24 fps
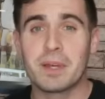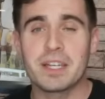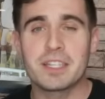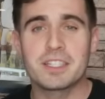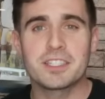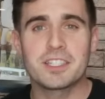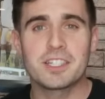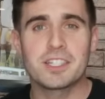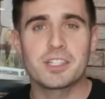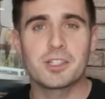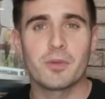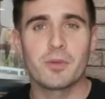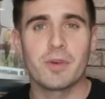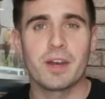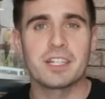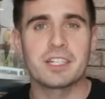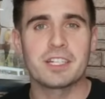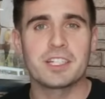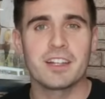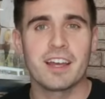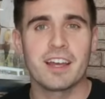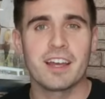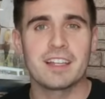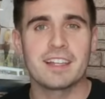
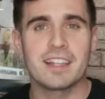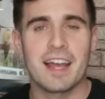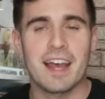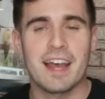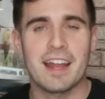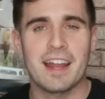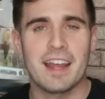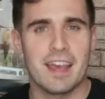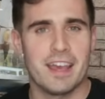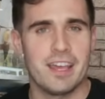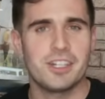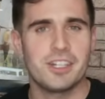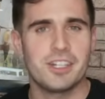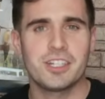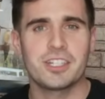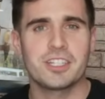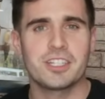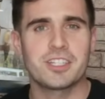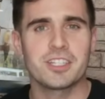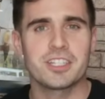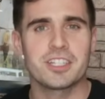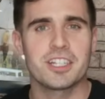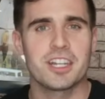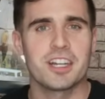situation like that, age is
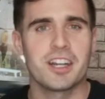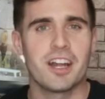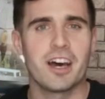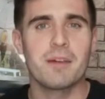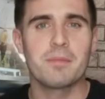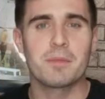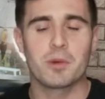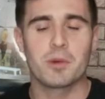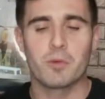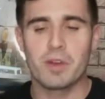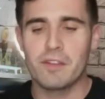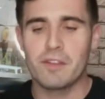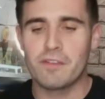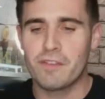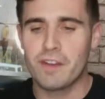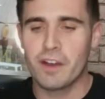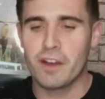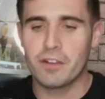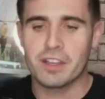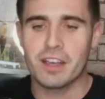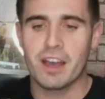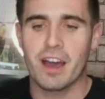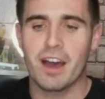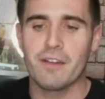just a number. We
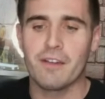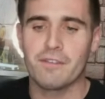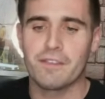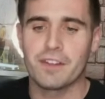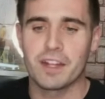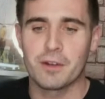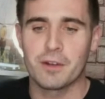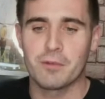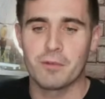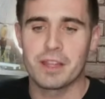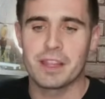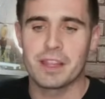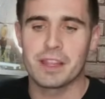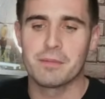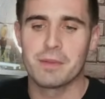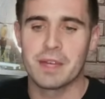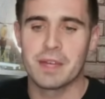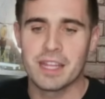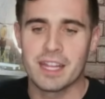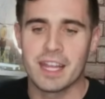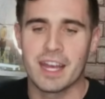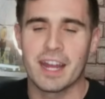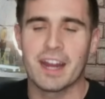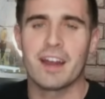felt confident with him
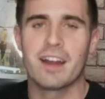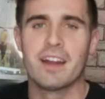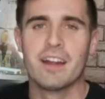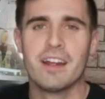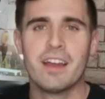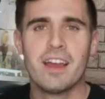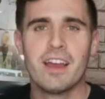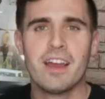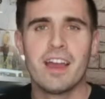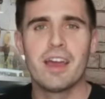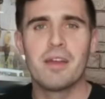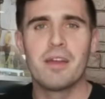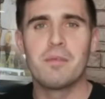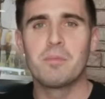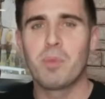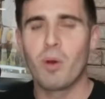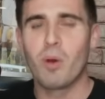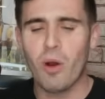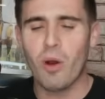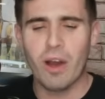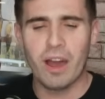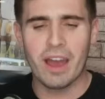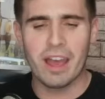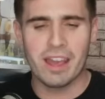in there. And
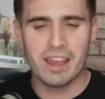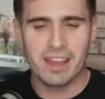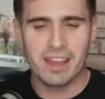boy,